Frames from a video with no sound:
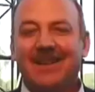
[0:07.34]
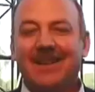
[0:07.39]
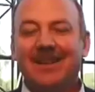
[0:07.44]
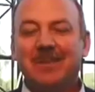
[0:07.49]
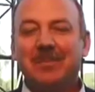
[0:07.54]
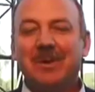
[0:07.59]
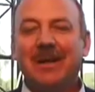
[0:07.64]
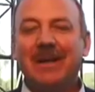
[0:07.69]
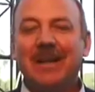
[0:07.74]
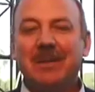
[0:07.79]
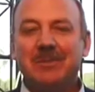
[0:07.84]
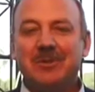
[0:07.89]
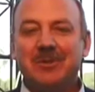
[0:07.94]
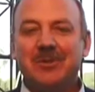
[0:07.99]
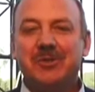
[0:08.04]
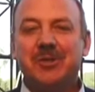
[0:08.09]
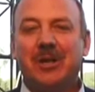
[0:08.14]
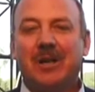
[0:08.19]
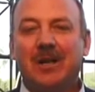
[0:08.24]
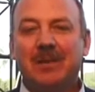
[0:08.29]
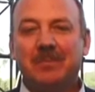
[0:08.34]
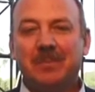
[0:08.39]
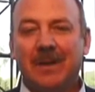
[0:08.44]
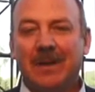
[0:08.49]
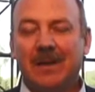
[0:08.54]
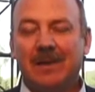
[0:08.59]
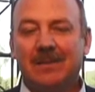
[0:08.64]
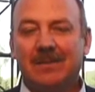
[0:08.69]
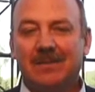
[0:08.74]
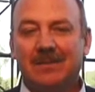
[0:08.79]
Hi, my name is John
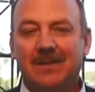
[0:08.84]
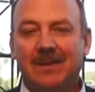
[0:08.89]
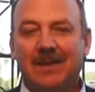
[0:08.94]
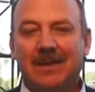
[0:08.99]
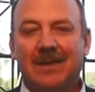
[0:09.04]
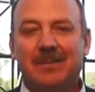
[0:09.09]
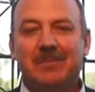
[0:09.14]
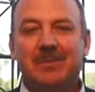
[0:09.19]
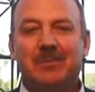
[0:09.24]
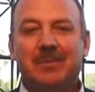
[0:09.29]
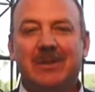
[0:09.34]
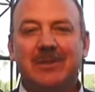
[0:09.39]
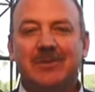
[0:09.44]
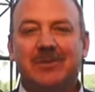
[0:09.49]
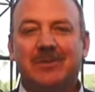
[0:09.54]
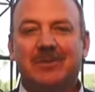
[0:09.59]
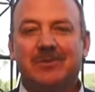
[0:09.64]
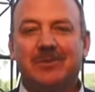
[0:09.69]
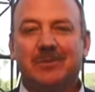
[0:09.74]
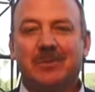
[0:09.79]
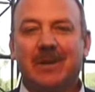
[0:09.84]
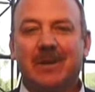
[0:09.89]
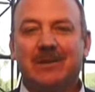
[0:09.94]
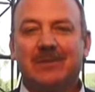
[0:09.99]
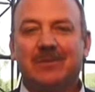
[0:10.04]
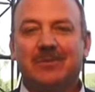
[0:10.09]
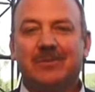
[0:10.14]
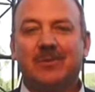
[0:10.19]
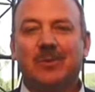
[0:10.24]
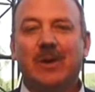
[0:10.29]
Mehl, and I'm the Regional
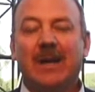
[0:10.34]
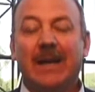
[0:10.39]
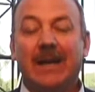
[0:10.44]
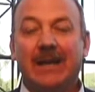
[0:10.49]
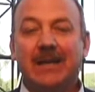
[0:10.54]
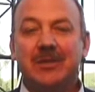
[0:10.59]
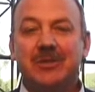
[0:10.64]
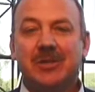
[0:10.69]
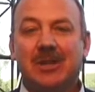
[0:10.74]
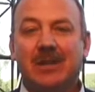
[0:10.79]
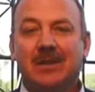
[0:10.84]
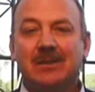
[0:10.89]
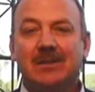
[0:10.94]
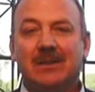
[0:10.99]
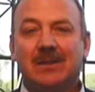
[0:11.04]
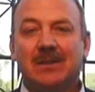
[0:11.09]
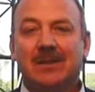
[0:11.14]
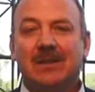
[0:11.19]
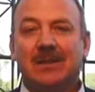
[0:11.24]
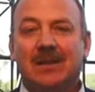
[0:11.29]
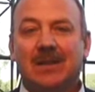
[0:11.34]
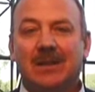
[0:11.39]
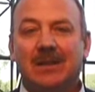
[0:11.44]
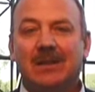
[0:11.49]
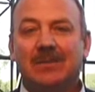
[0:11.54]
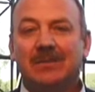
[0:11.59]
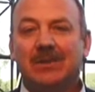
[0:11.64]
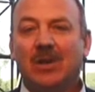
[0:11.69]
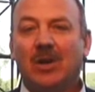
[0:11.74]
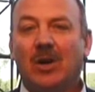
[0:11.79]
Director for Asia. I
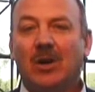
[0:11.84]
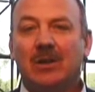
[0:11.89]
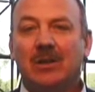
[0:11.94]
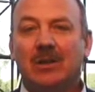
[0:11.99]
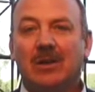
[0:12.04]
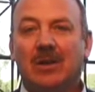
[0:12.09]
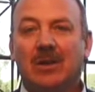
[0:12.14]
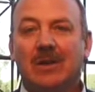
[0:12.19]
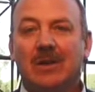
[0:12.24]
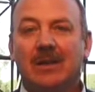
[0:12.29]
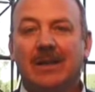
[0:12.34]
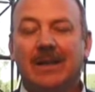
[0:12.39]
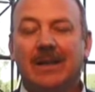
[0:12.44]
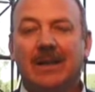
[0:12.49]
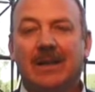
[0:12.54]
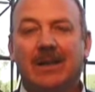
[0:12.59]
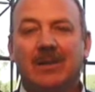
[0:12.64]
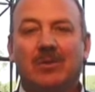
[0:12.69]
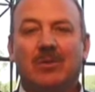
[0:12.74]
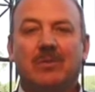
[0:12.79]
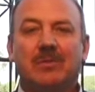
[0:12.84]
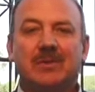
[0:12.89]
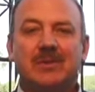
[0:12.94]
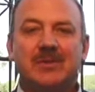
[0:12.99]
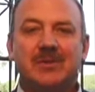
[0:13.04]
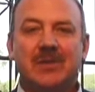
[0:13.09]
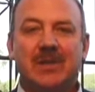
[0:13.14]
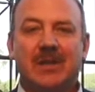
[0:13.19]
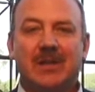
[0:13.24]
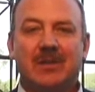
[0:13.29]
live in Hong Kong, and I
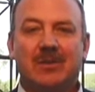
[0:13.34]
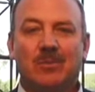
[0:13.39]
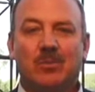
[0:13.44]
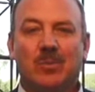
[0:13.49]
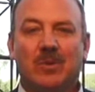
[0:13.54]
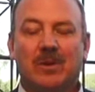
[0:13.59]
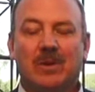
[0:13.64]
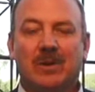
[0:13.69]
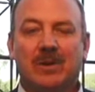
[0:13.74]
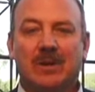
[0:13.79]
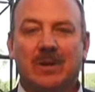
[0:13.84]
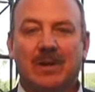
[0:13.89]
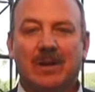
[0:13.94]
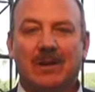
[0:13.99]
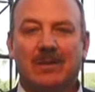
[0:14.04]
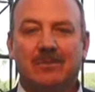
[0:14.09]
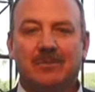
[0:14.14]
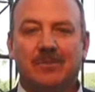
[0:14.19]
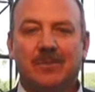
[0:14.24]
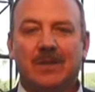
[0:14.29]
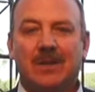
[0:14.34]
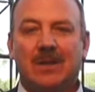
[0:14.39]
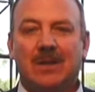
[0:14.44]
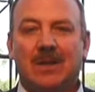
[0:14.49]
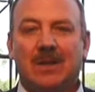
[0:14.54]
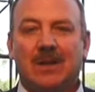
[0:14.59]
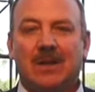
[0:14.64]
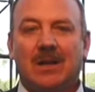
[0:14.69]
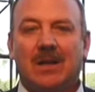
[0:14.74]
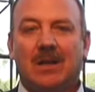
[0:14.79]
oversee the work of
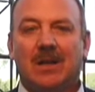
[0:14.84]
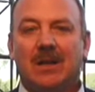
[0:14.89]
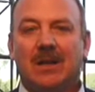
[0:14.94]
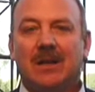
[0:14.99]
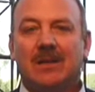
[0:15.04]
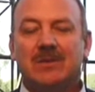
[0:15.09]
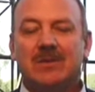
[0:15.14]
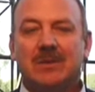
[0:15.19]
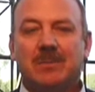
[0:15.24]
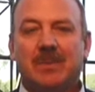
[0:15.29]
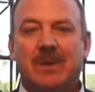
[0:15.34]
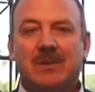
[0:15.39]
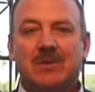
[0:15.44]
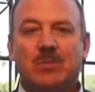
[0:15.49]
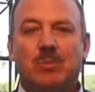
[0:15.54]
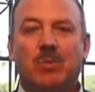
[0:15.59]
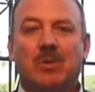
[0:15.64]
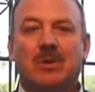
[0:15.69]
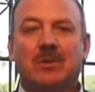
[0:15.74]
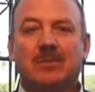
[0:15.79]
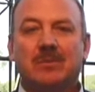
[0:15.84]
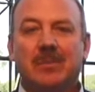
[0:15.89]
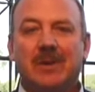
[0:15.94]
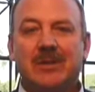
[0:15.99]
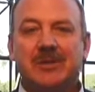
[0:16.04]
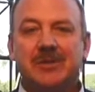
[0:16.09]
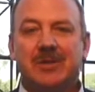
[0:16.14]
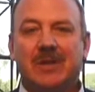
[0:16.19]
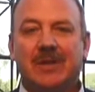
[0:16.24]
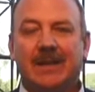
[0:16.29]
uh, LCMS World
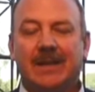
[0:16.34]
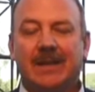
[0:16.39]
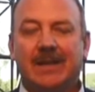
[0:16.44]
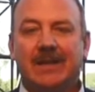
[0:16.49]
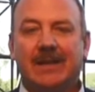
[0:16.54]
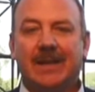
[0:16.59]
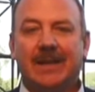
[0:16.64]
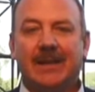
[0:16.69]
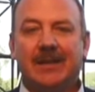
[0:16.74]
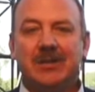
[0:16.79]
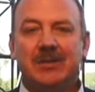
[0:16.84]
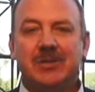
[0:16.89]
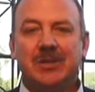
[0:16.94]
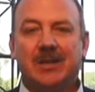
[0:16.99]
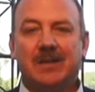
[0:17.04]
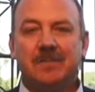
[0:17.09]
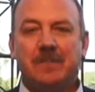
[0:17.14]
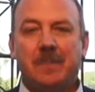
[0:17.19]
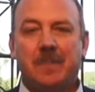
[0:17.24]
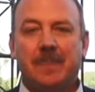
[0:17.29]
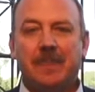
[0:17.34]
Mission in Asia.